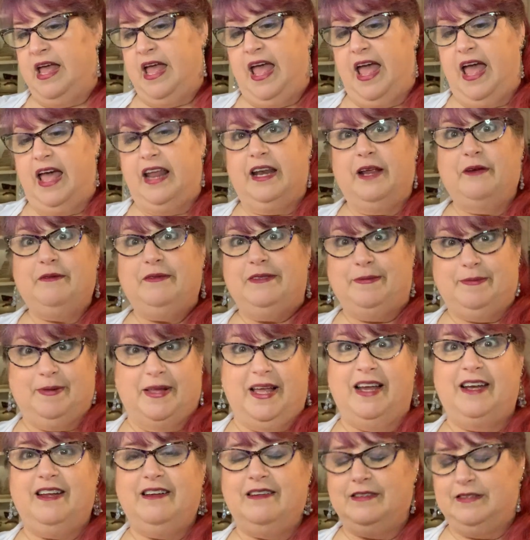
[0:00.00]
and I was
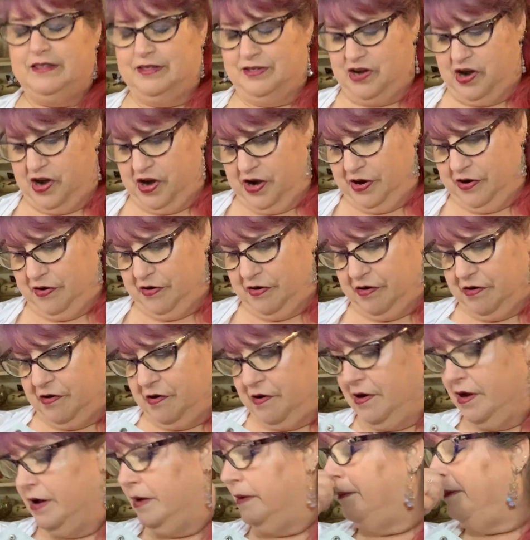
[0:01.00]
planning on starting
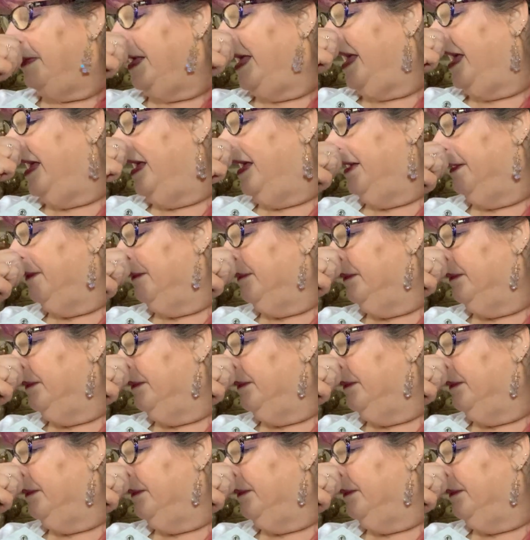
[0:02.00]
her in May.